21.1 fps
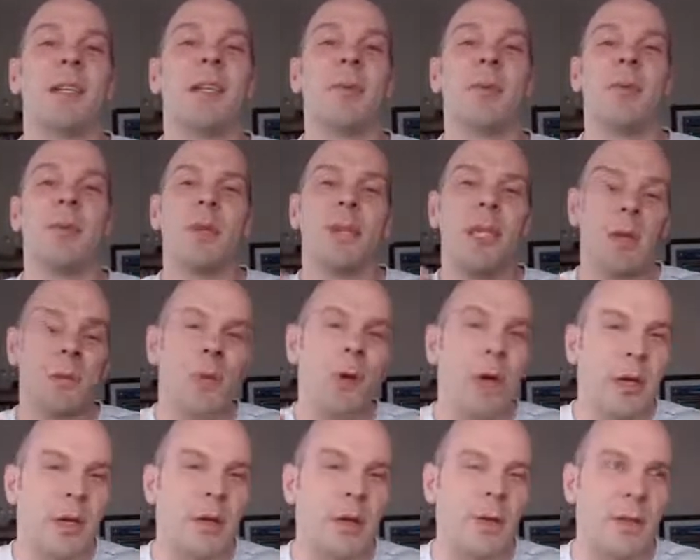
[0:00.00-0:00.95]
Keep, keep
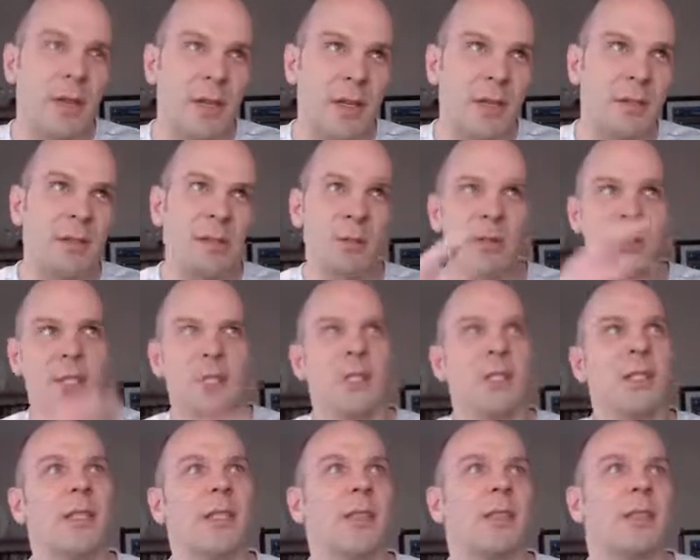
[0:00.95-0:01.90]
hooking those customers
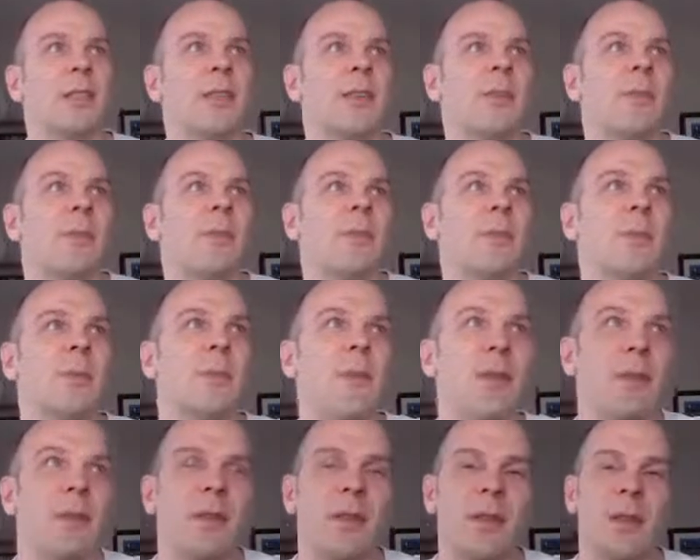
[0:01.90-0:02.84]
in and give them something
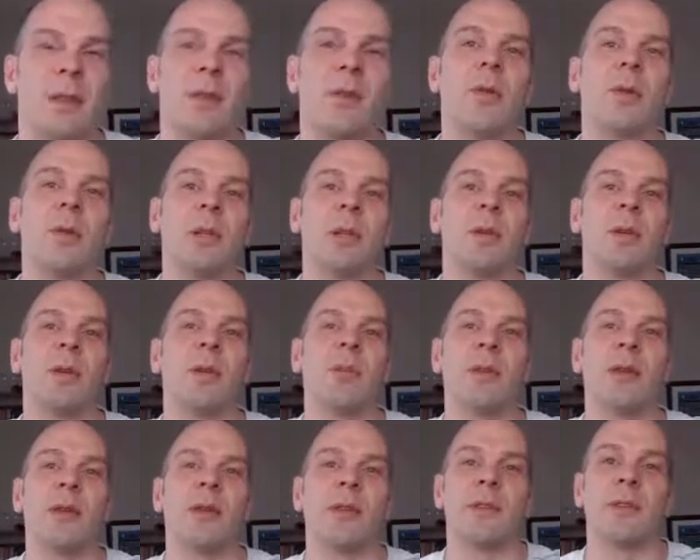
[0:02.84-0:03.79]
else to do in your
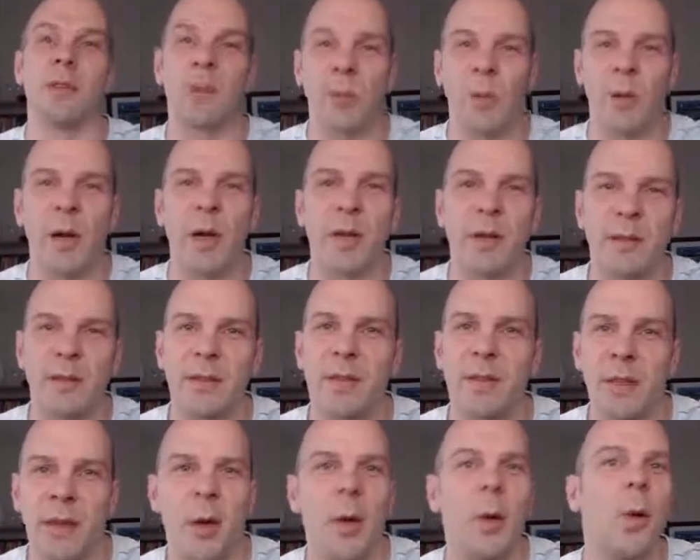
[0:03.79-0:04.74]
email or somewhere else to
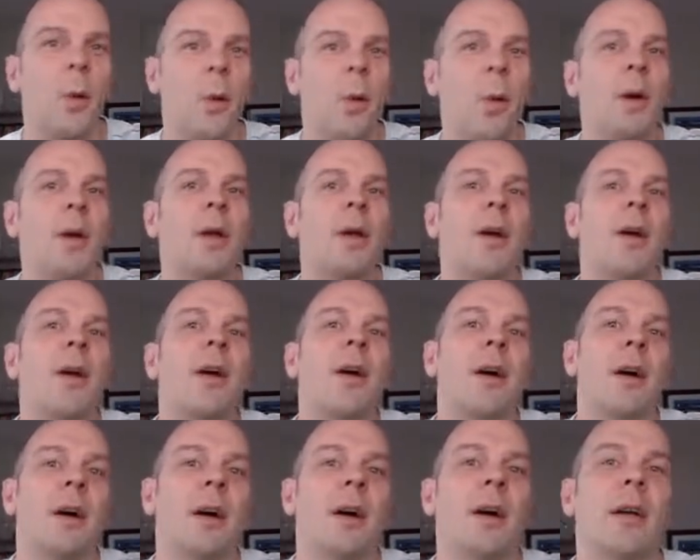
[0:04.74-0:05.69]
go
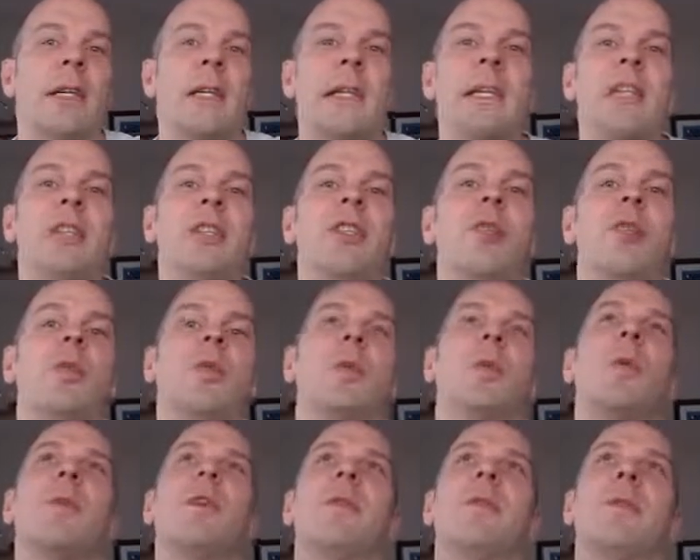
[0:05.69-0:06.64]
uh, in your
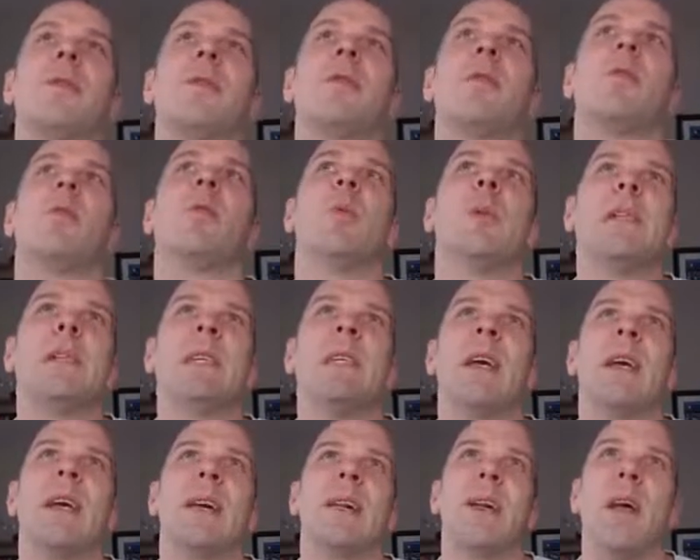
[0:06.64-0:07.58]
wonderful
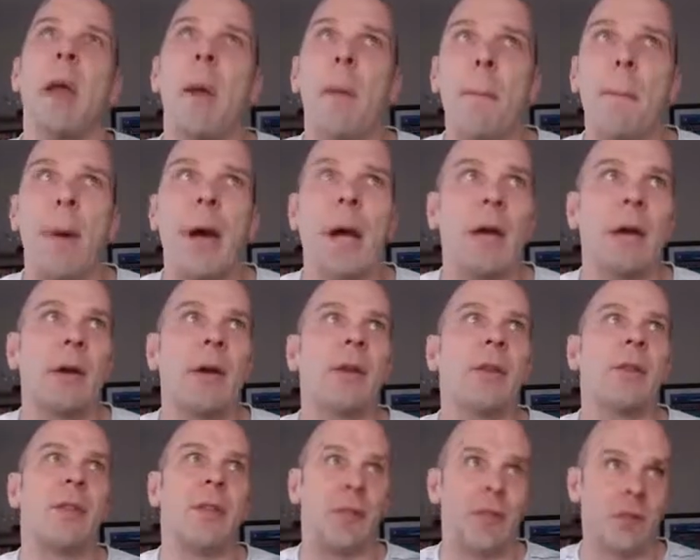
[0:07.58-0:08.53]
retail
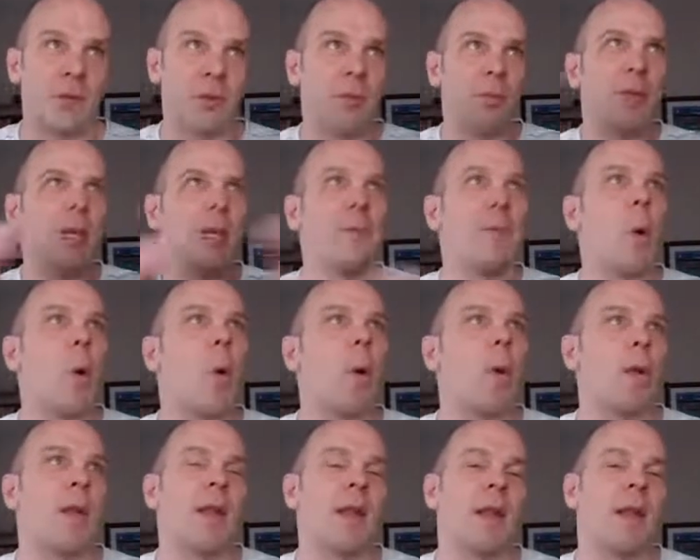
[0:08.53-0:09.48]
empire. There should be
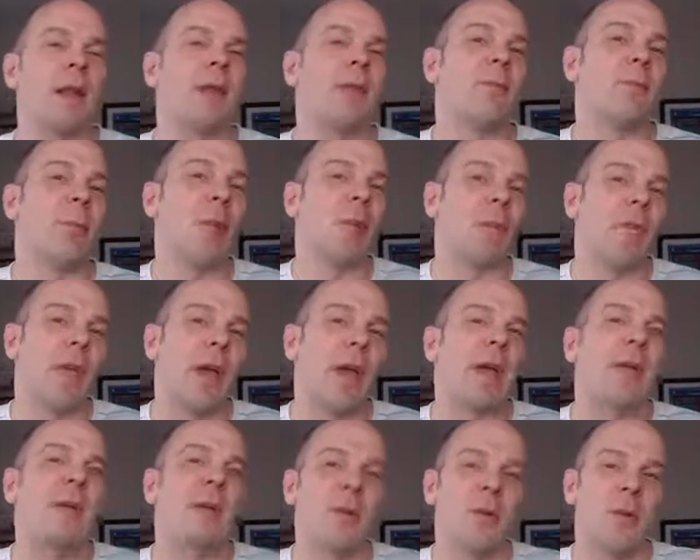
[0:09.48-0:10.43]
more that more
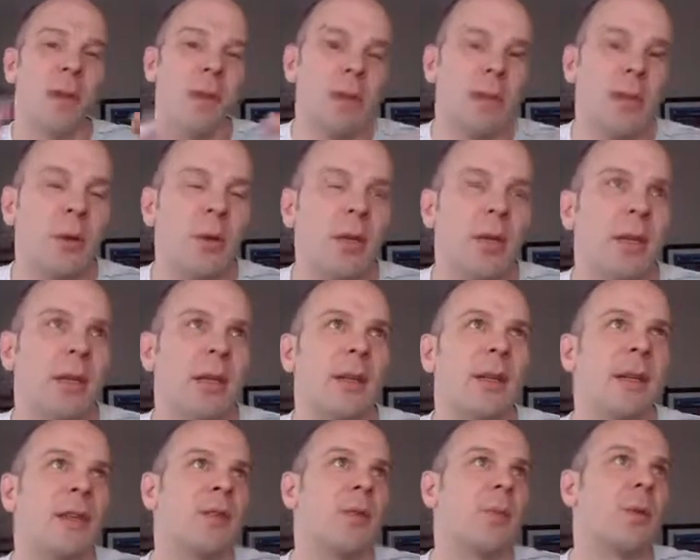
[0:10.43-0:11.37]
value that you
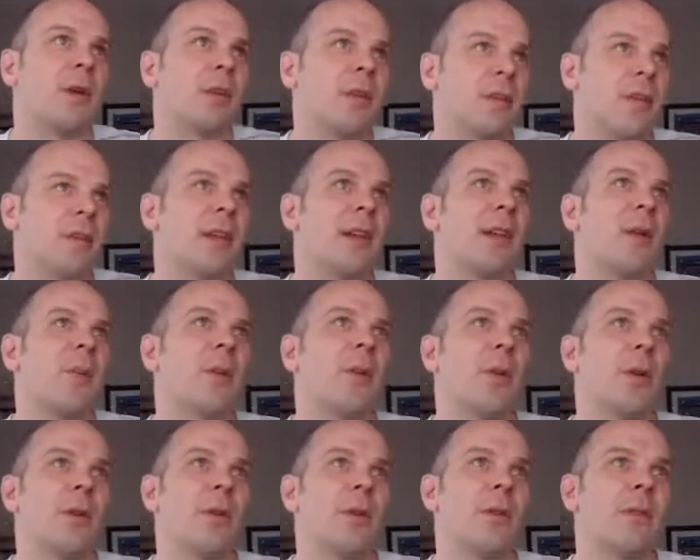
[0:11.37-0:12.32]
can express to them
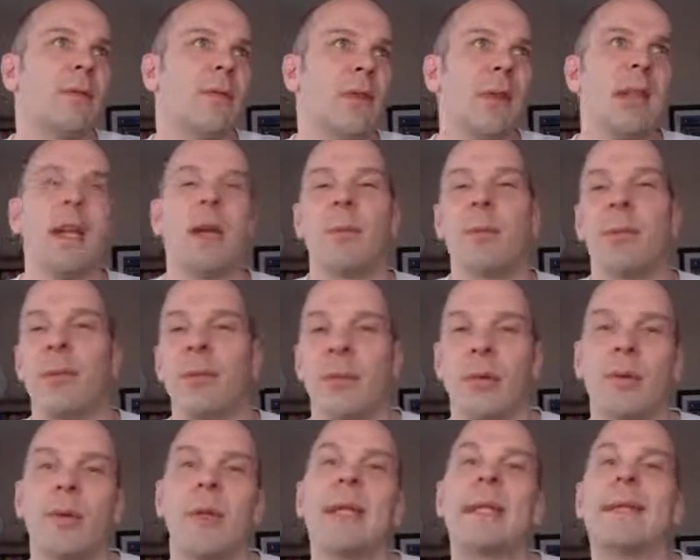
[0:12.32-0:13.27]
or give to them
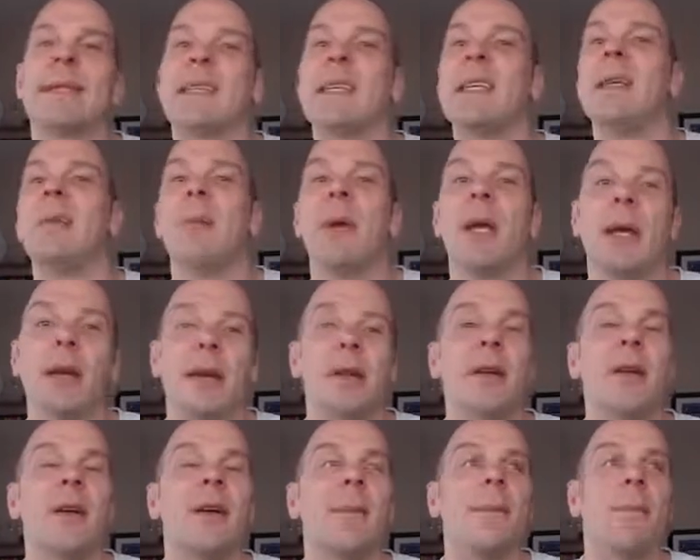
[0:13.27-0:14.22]
through this
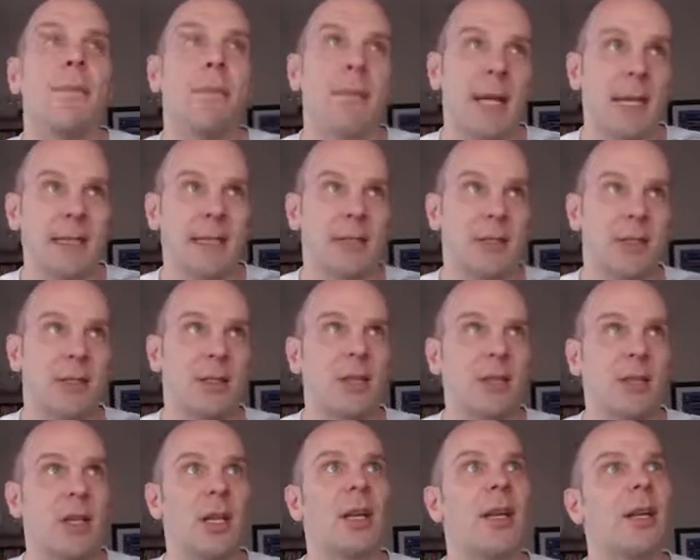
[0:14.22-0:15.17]
email
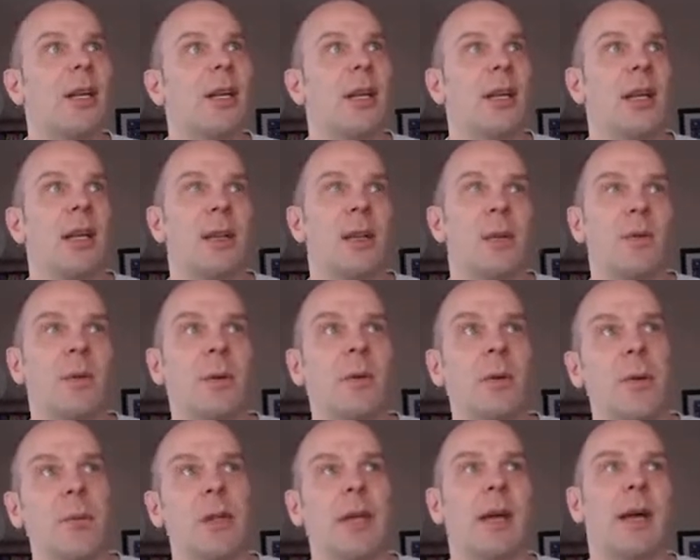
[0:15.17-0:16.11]
message. And they'll
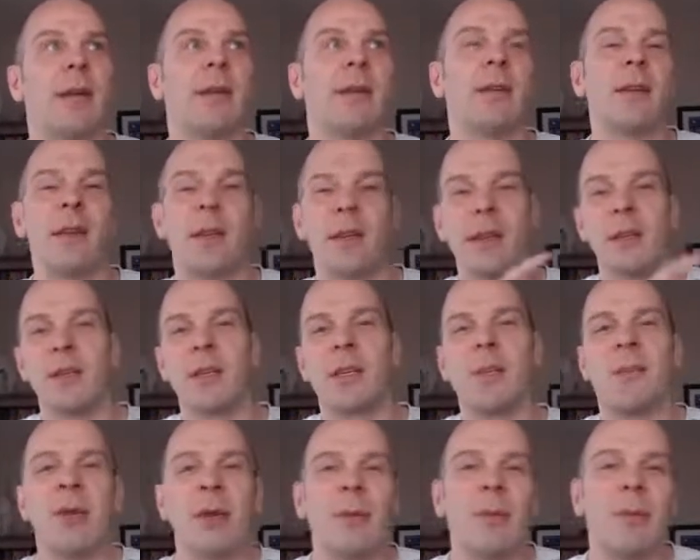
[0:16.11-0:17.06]
remember that and they'll
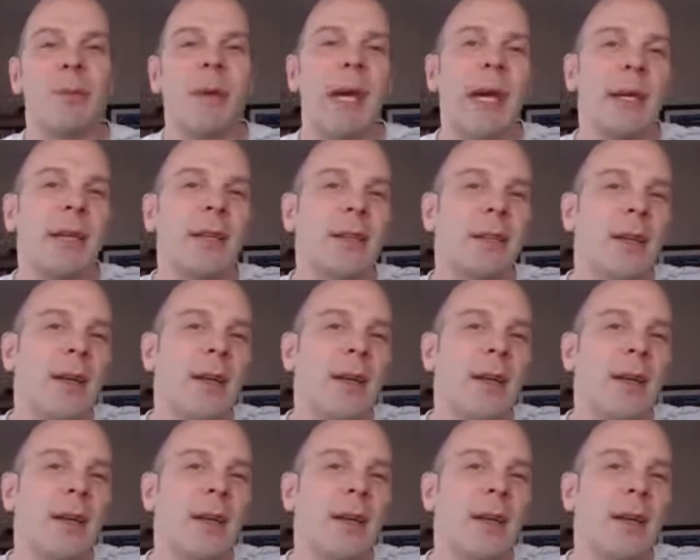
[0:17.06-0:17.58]
keep coming back.